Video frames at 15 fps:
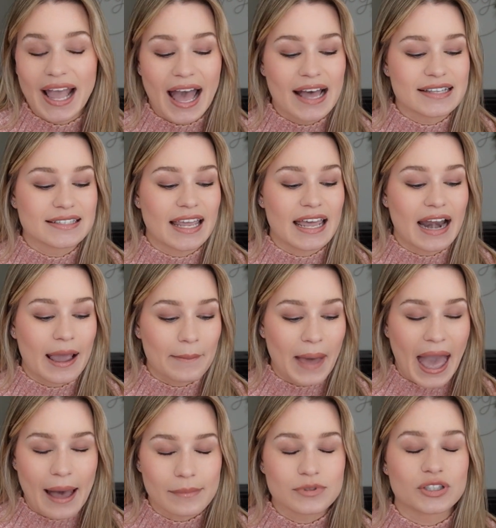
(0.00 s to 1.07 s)
has, and I'm
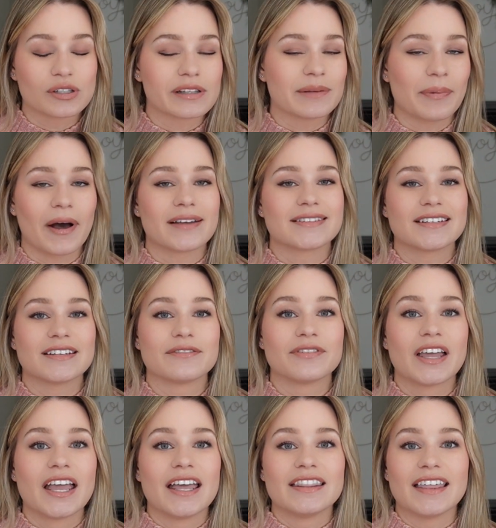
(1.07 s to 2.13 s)
absolutely positive
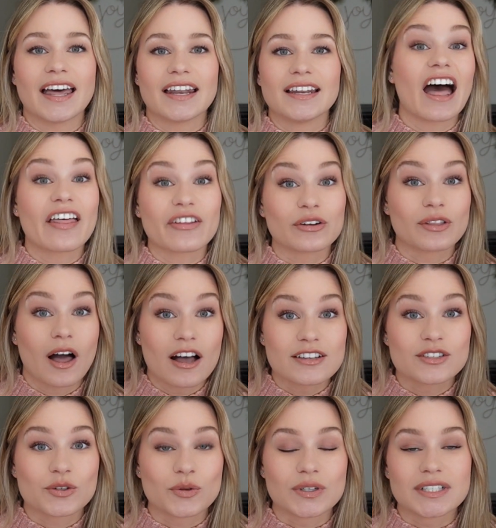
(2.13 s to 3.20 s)
that other law
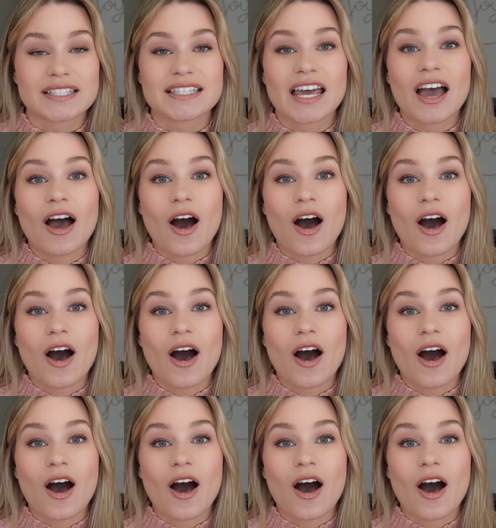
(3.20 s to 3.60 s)
schools